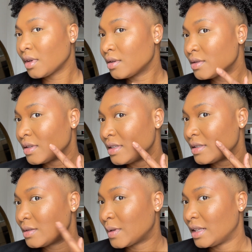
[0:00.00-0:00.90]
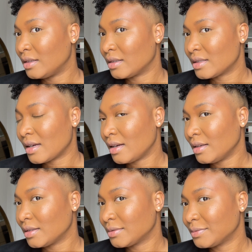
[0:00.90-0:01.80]
So this is what it looks like.
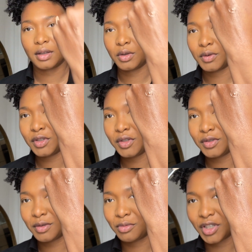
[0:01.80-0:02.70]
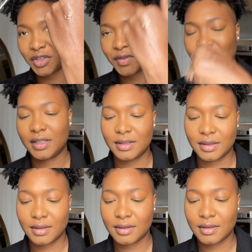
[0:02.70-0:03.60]
Going to use a brush for this.